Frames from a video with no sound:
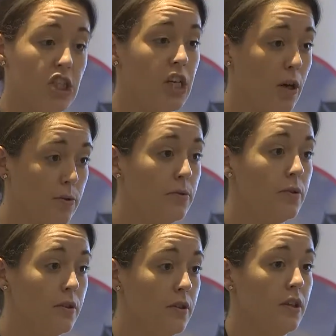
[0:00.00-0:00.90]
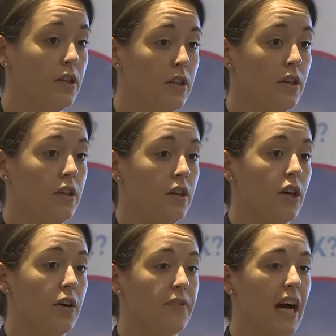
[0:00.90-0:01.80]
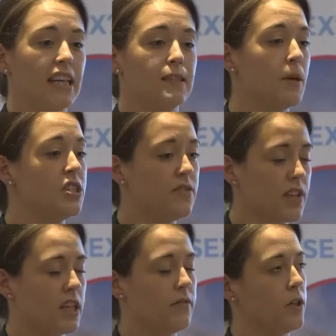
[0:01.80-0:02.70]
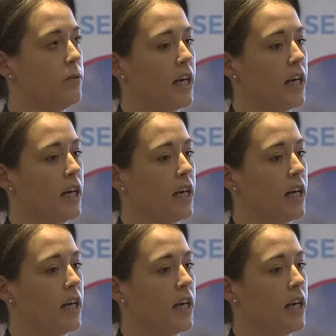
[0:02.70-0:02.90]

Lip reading: a note of that, especially if they give you